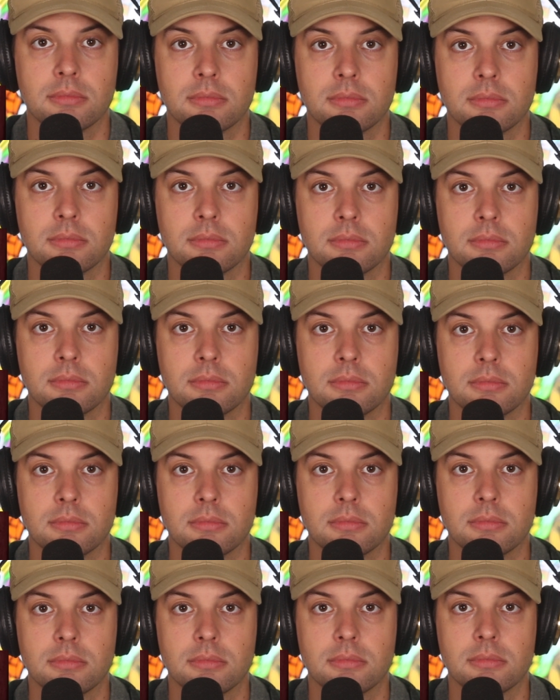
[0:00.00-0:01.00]

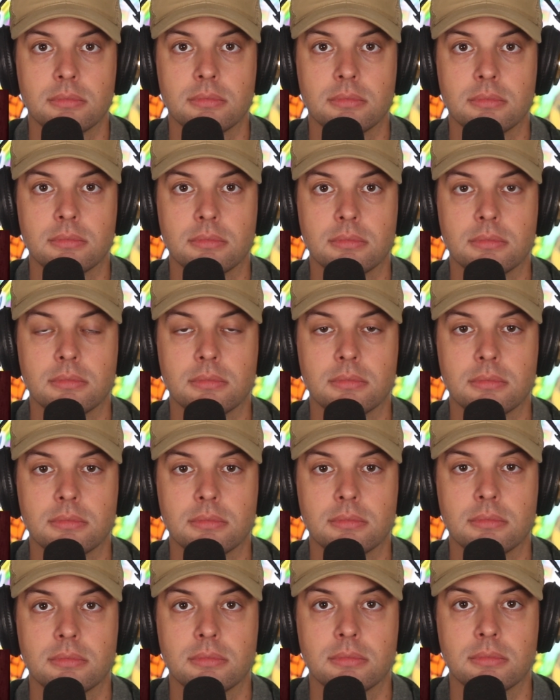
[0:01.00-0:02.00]

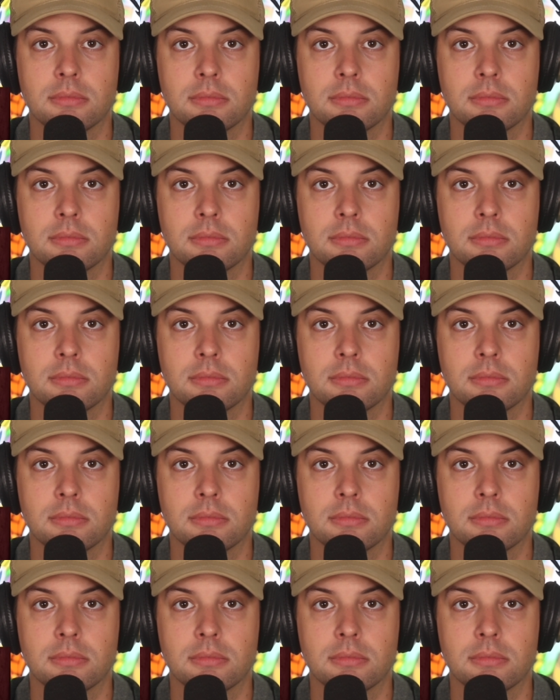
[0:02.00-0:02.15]
No words are spoken by the person on screen.